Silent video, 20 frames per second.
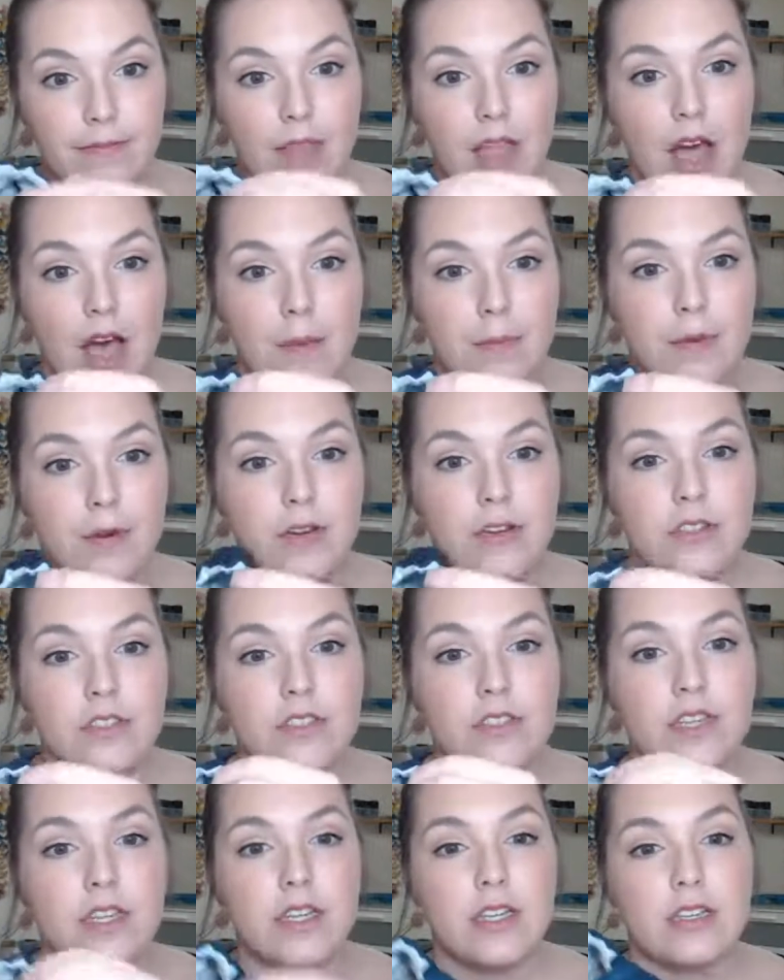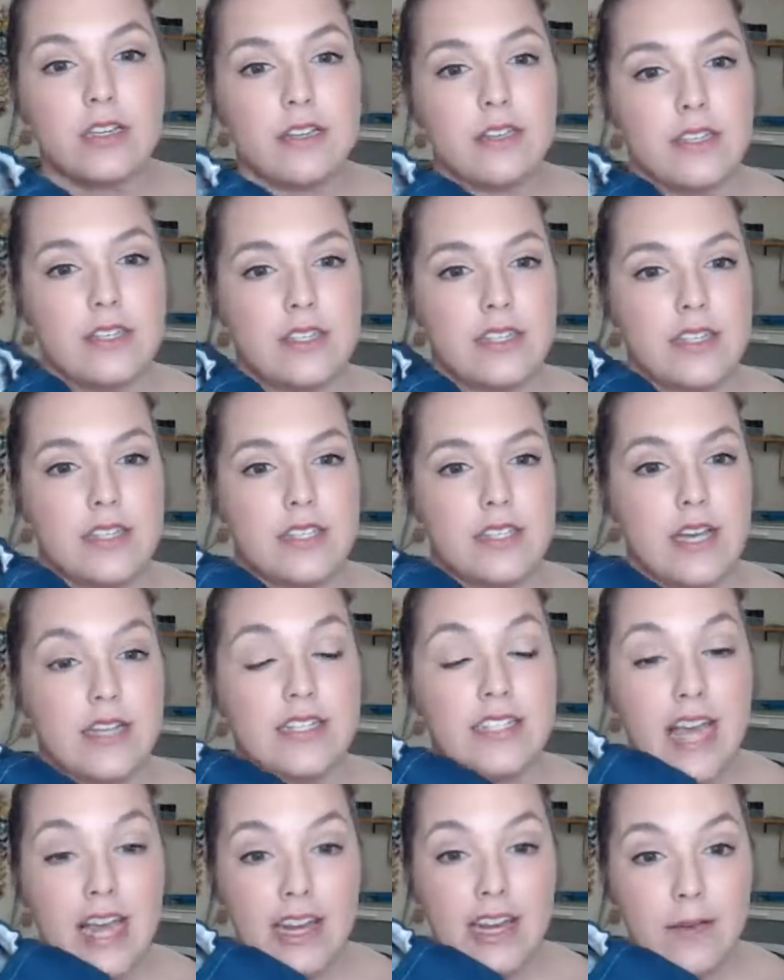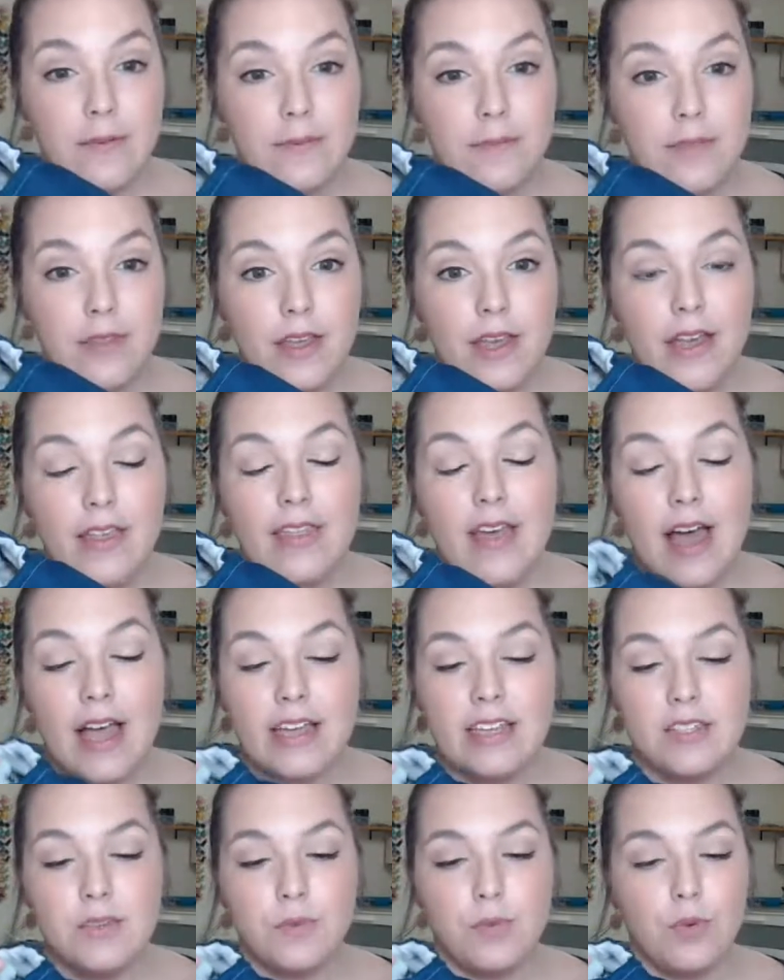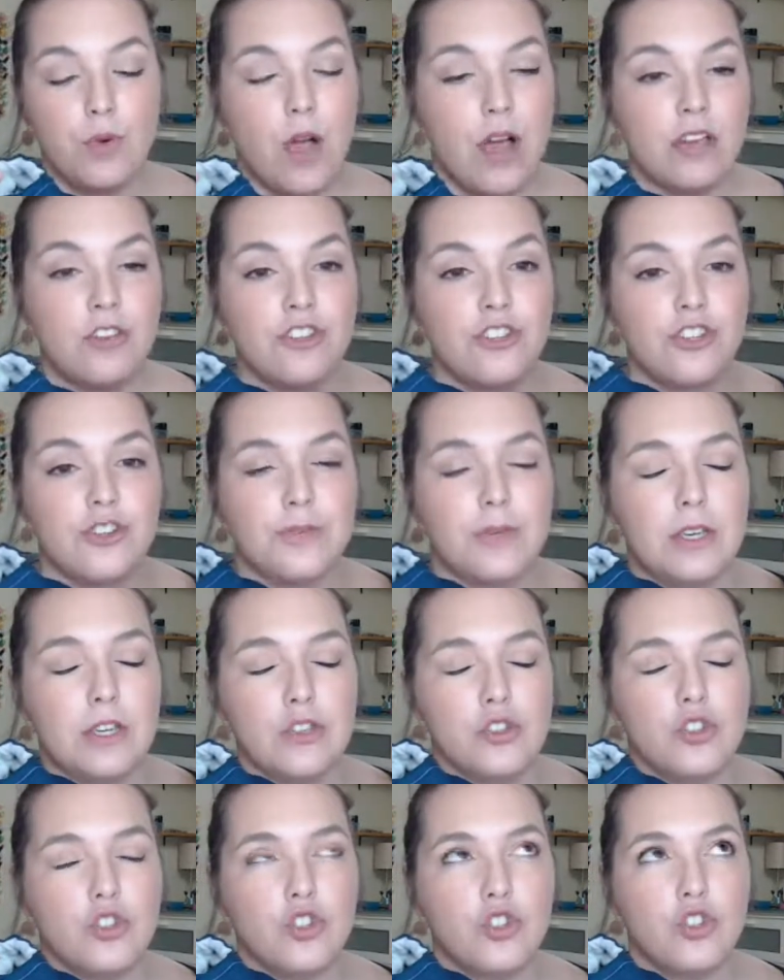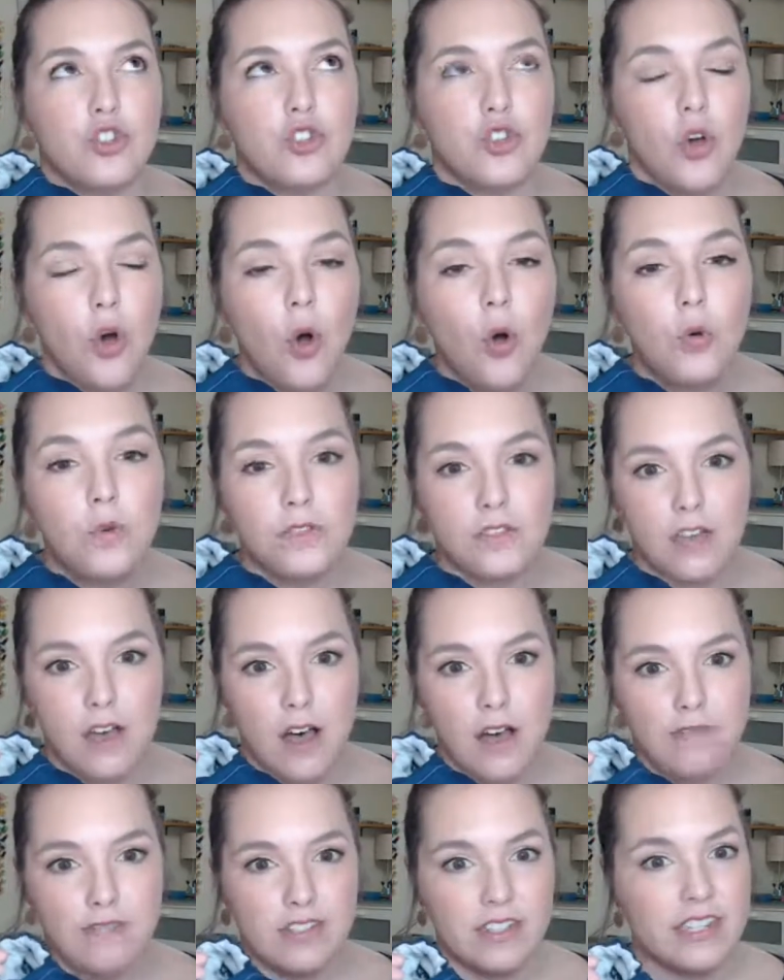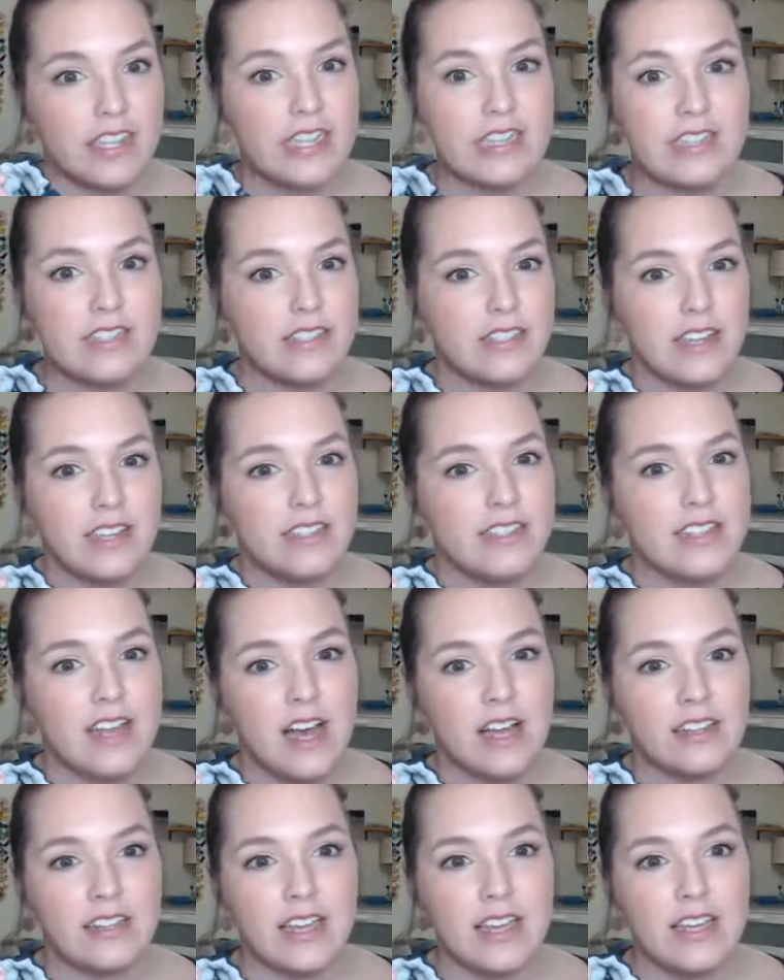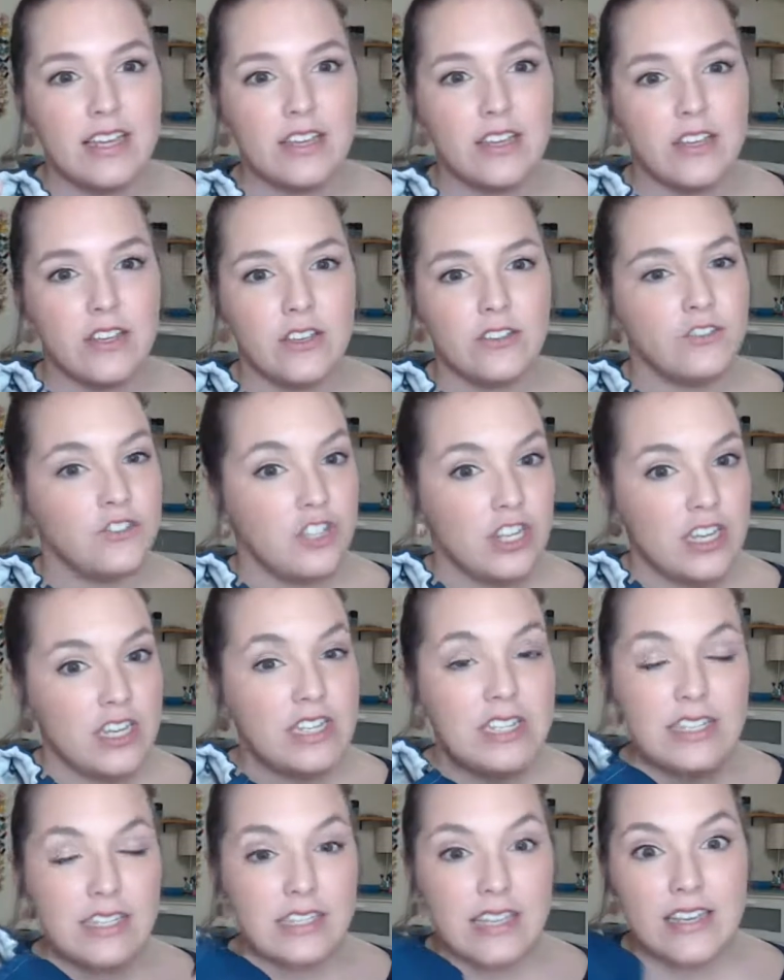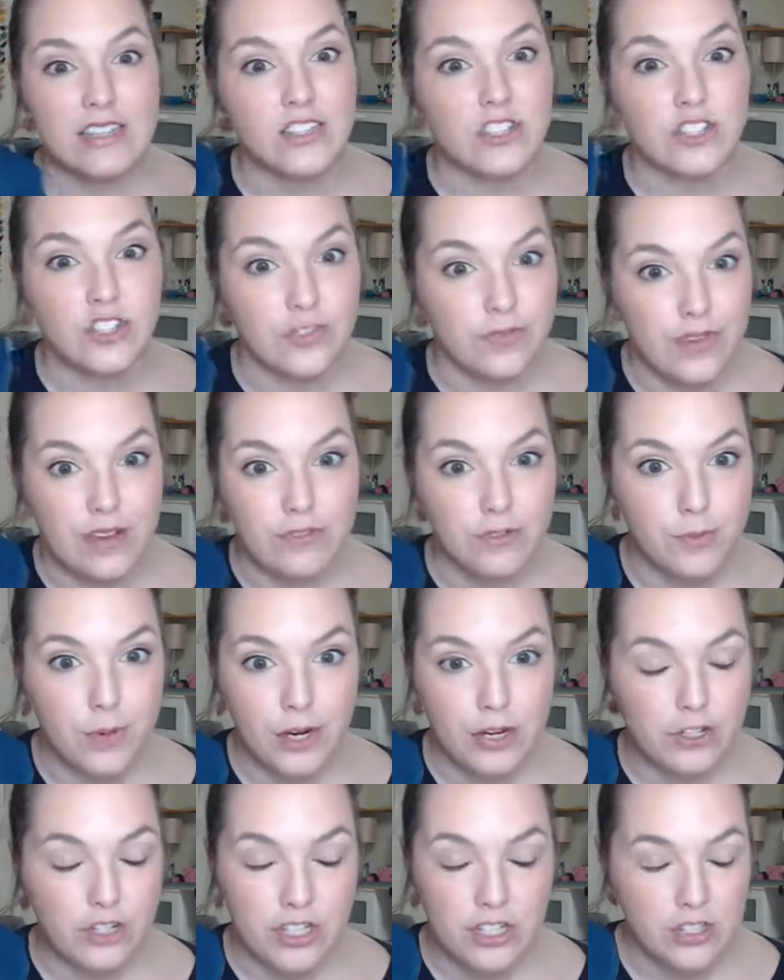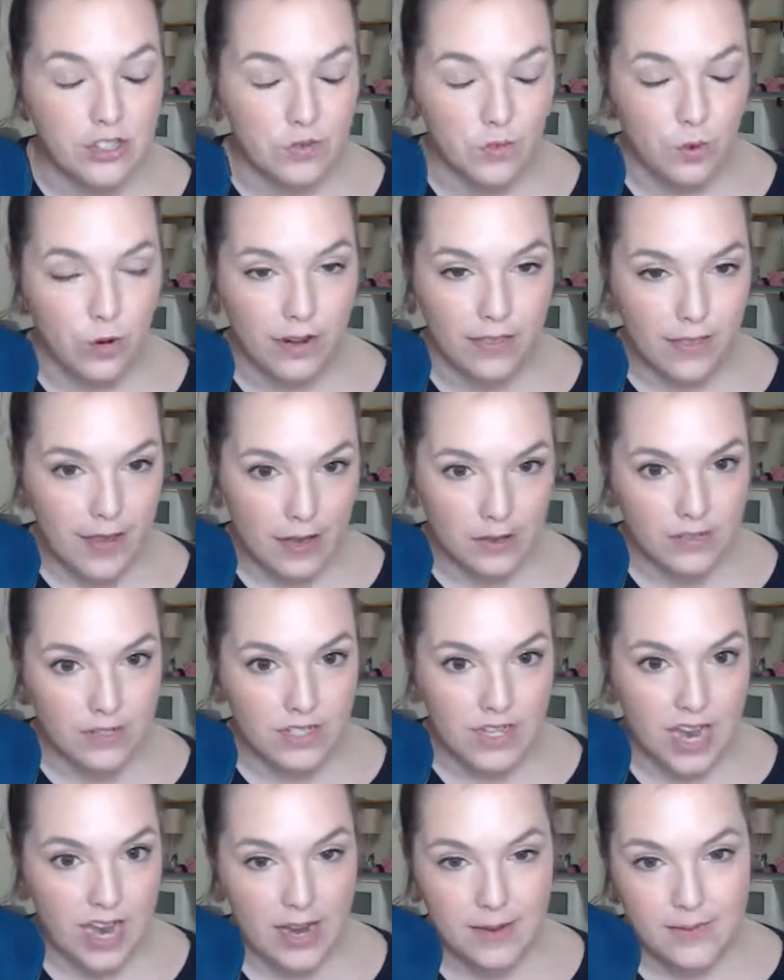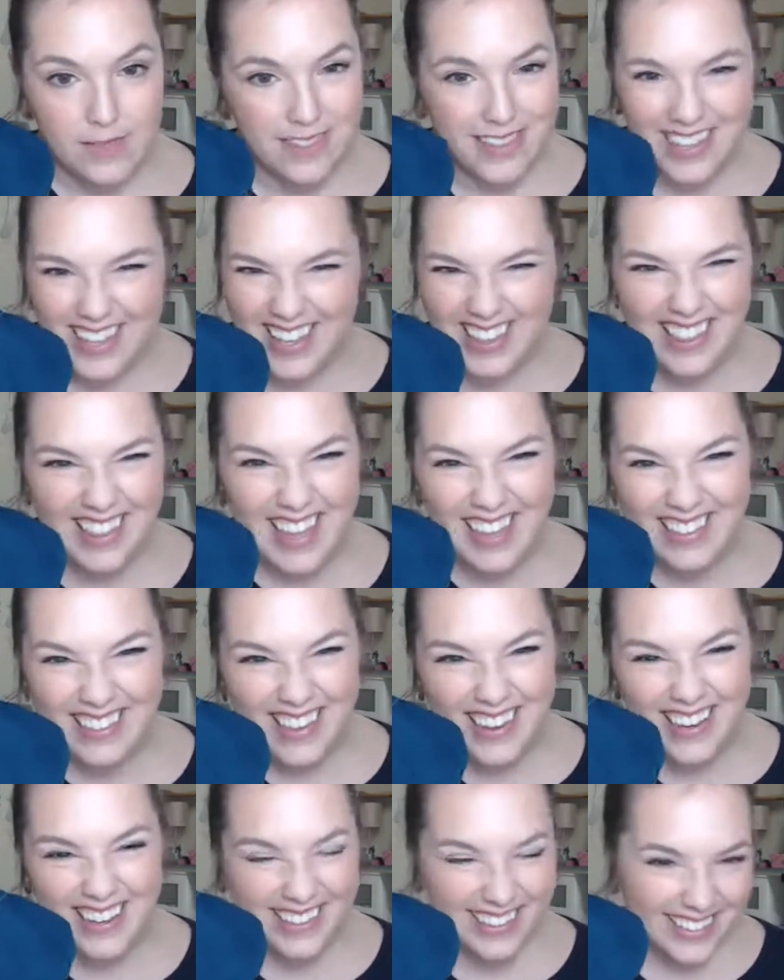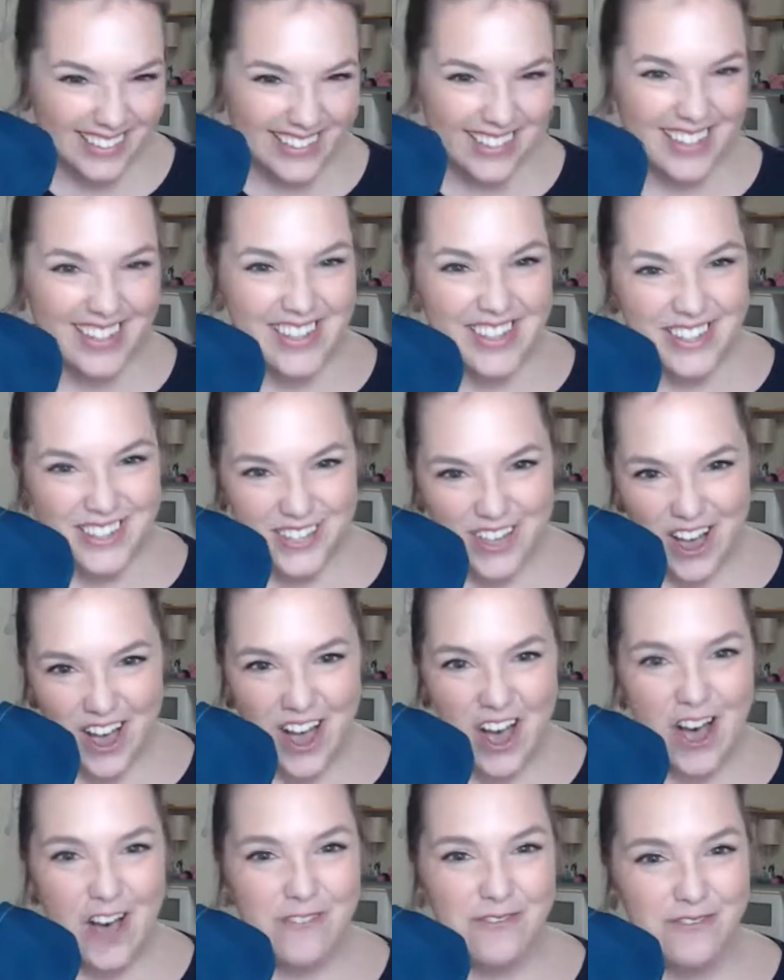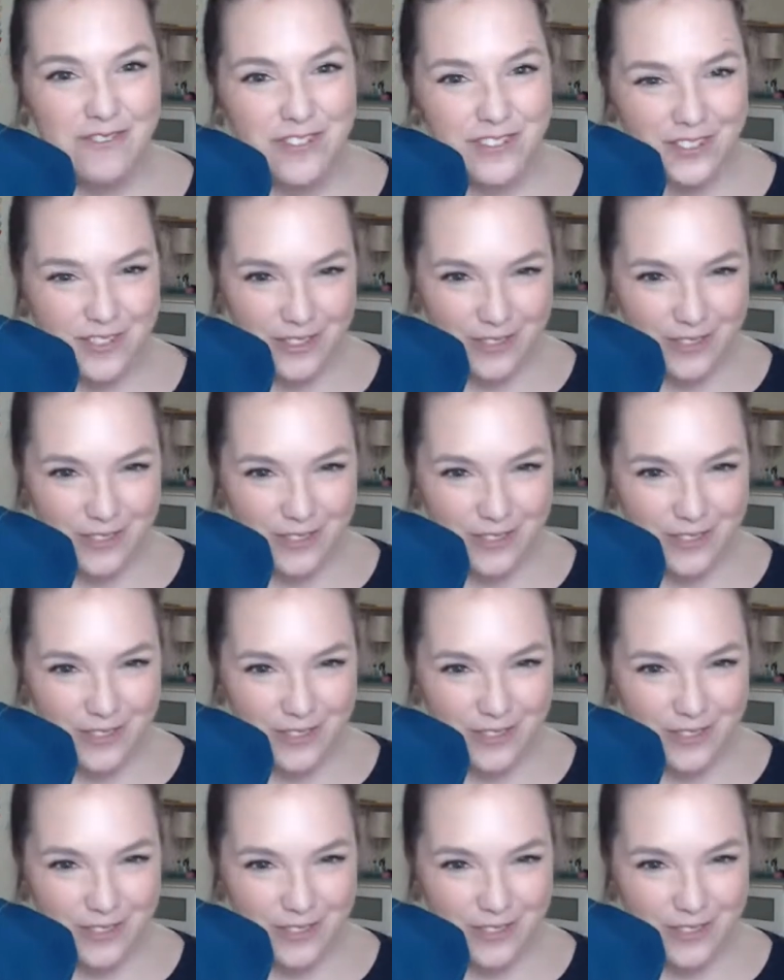uppers. This is a denim that is brushed to be so soft. Like it's not like jeans, unless they're your favorite pair of jeans you've worn 1,000 times and they get that like soft